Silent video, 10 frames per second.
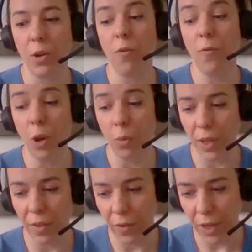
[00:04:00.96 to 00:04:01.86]
you know,
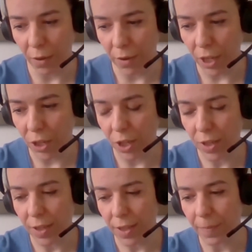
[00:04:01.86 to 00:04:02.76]
following three
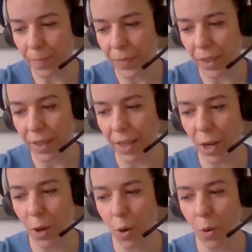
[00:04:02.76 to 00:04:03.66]
questions that
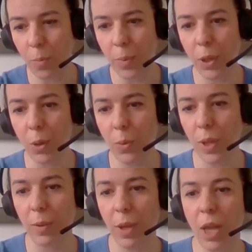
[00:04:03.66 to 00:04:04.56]
I hope you
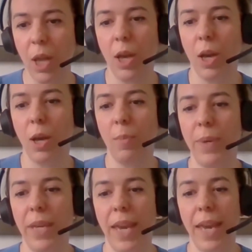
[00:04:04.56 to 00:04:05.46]
will uh,
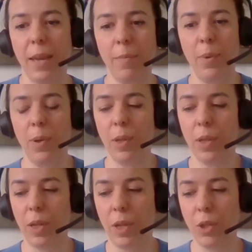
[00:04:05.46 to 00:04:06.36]
be
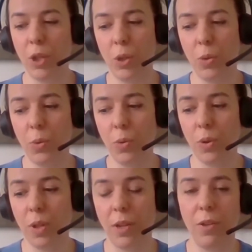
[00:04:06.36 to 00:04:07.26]
able uh,
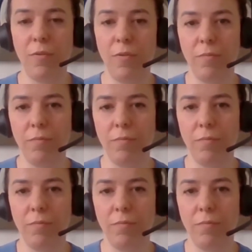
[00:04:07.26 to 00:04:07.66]
to kind of